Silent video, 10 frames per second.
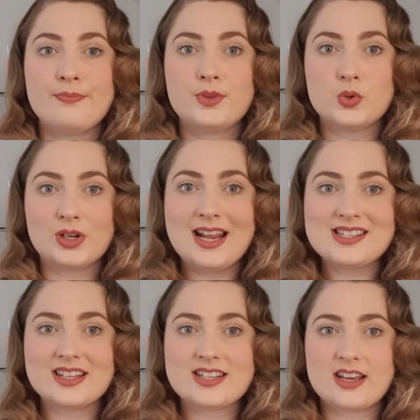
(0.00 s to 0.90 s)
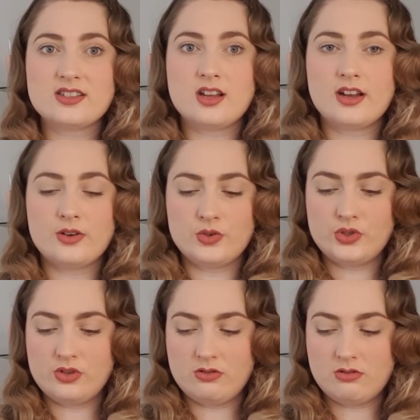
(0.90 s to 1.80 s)
called Classic
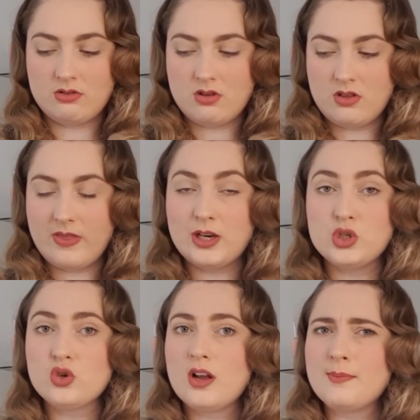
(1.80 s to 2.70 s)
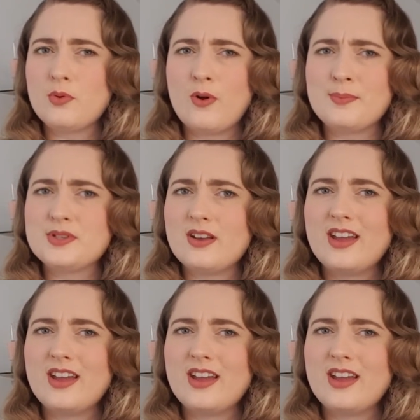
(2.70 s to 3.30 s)
Textiles. They do not have a website.